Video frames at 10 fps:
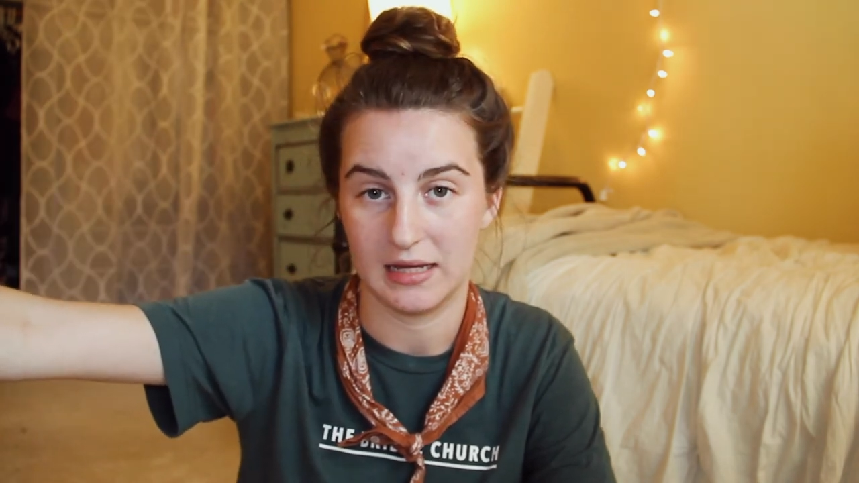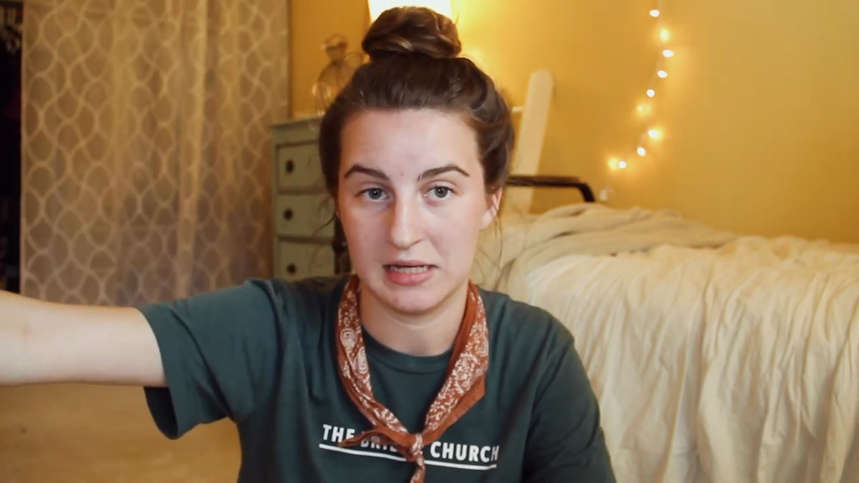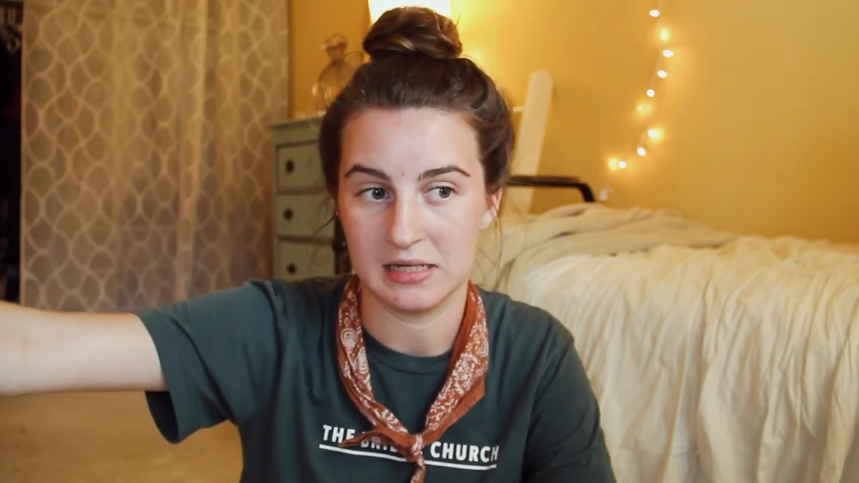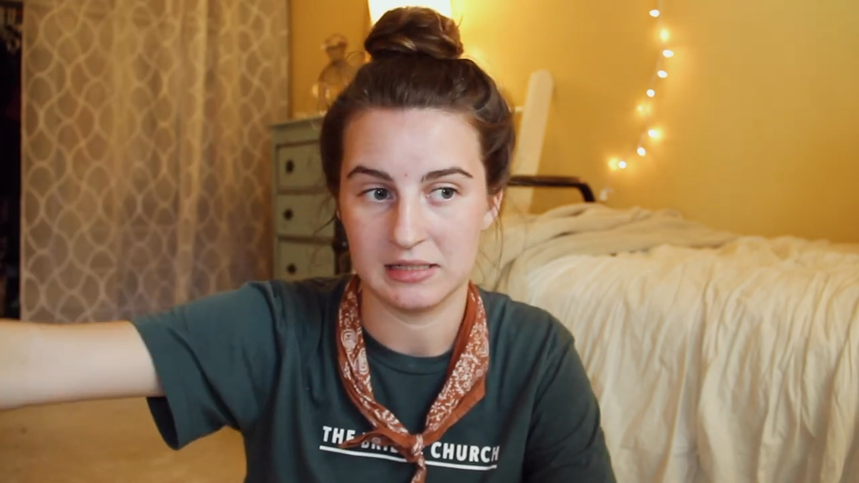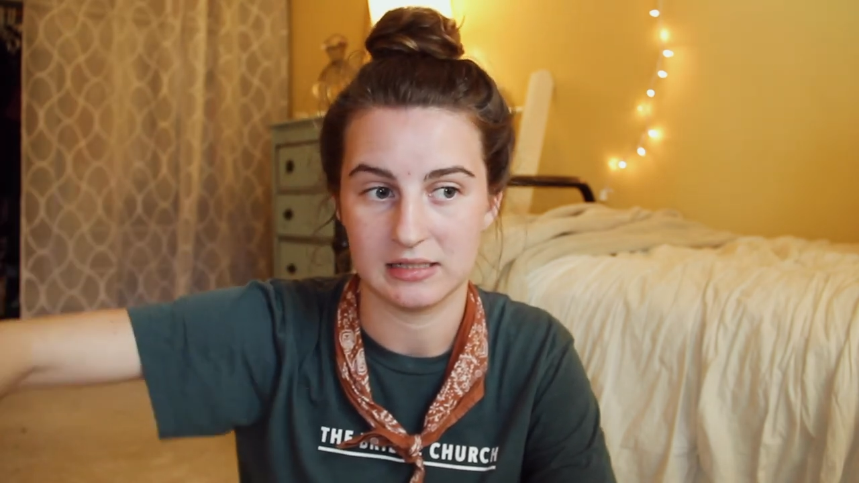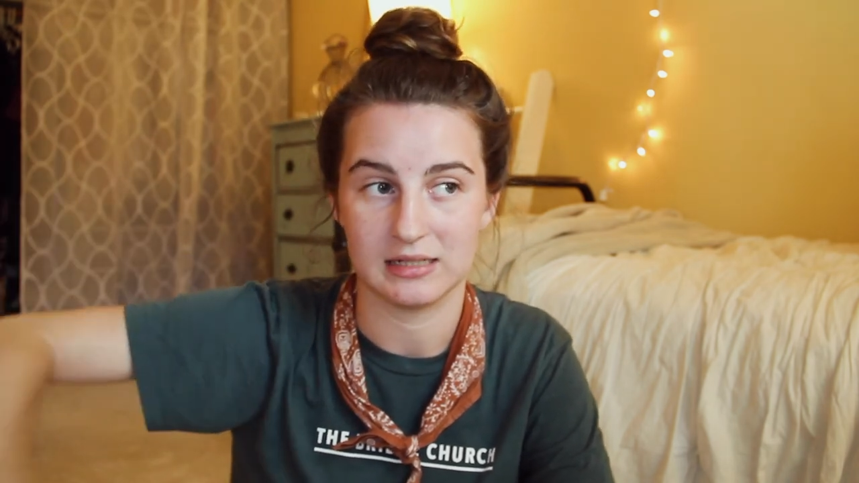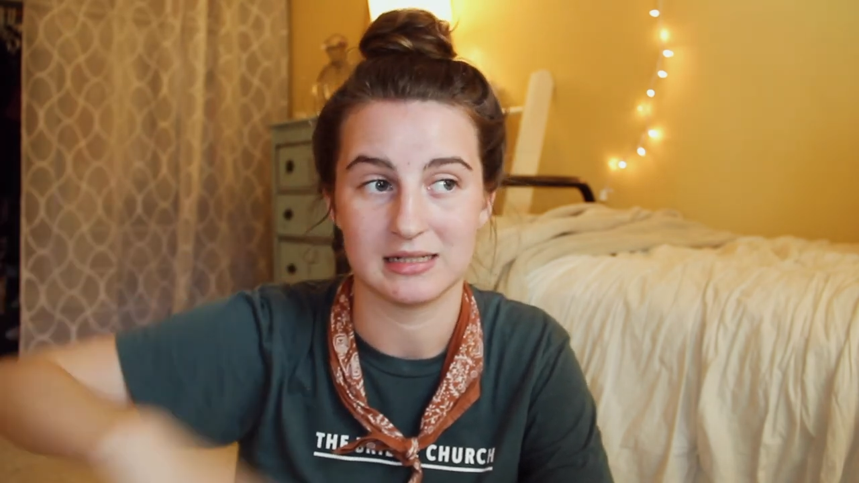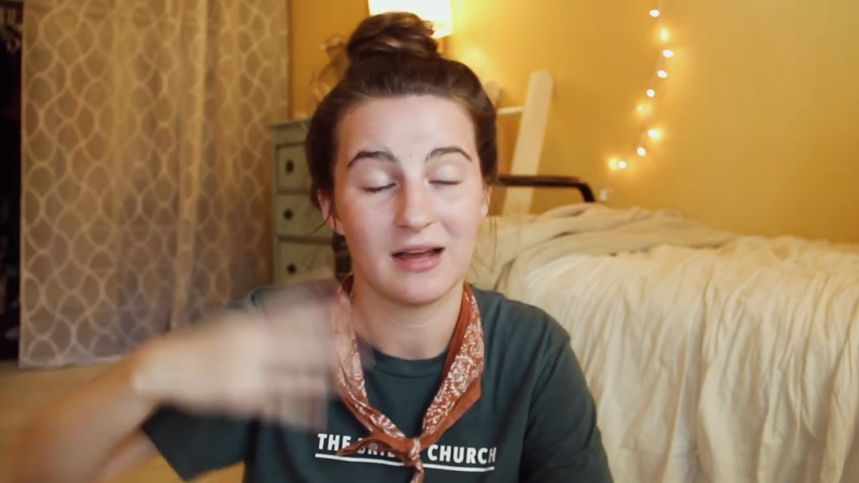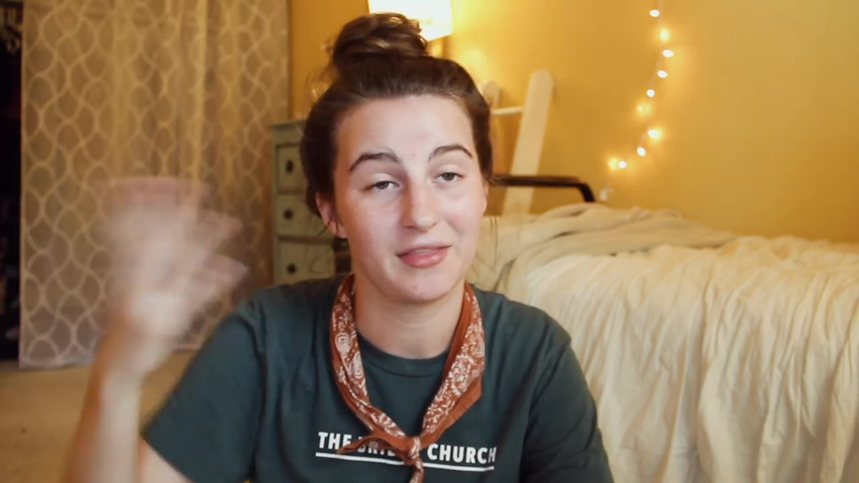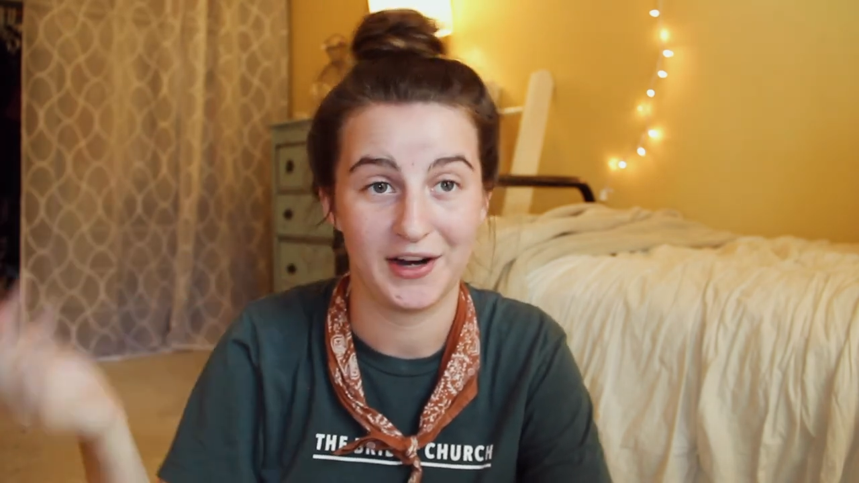And it's
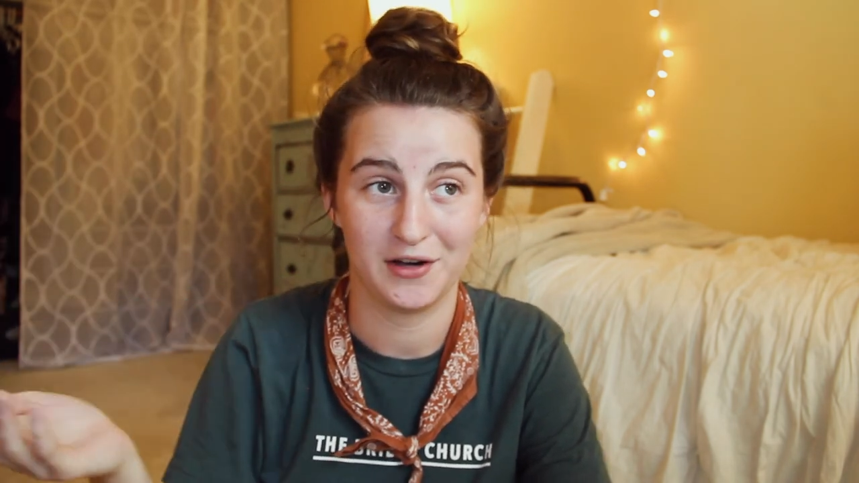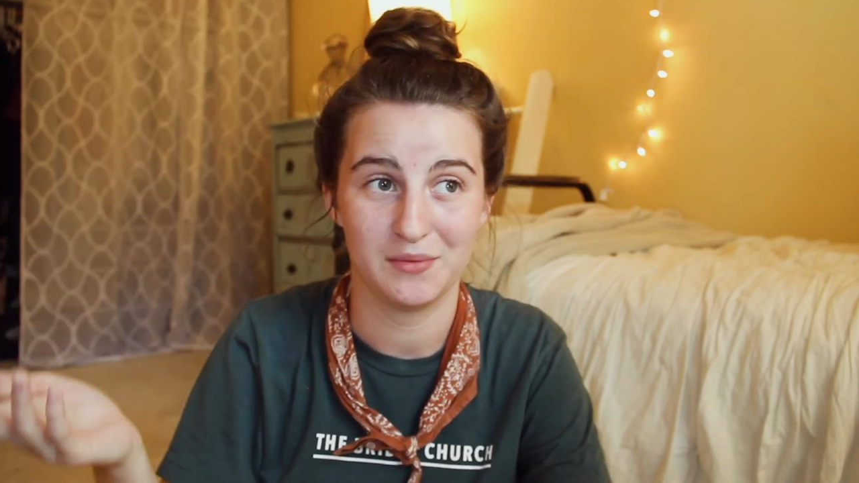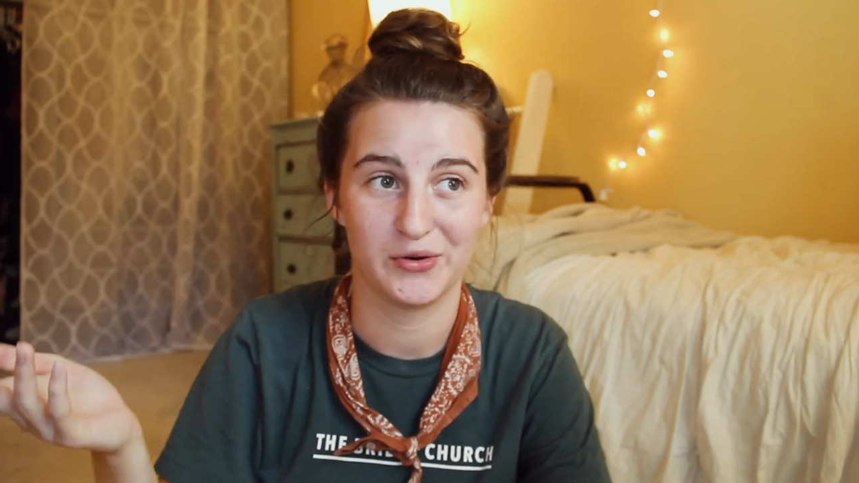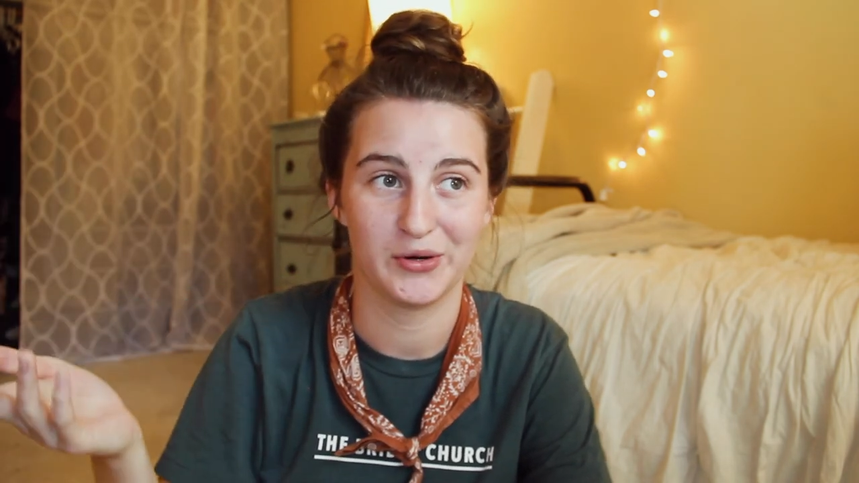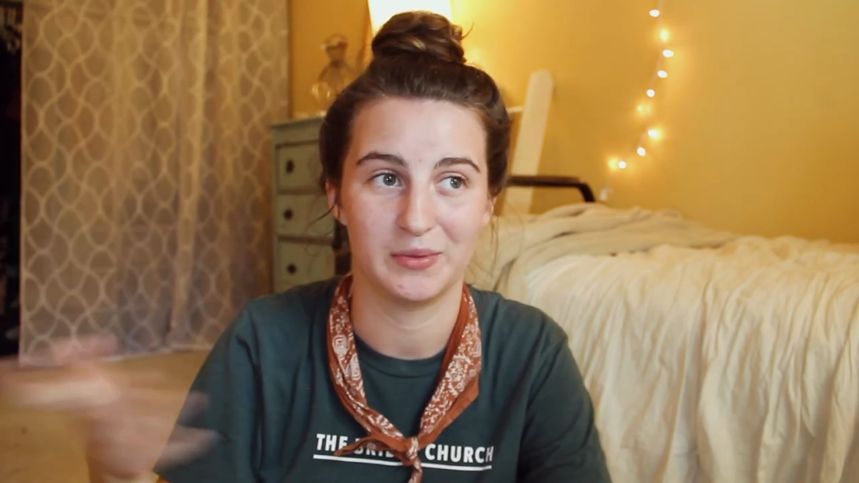not there anymore,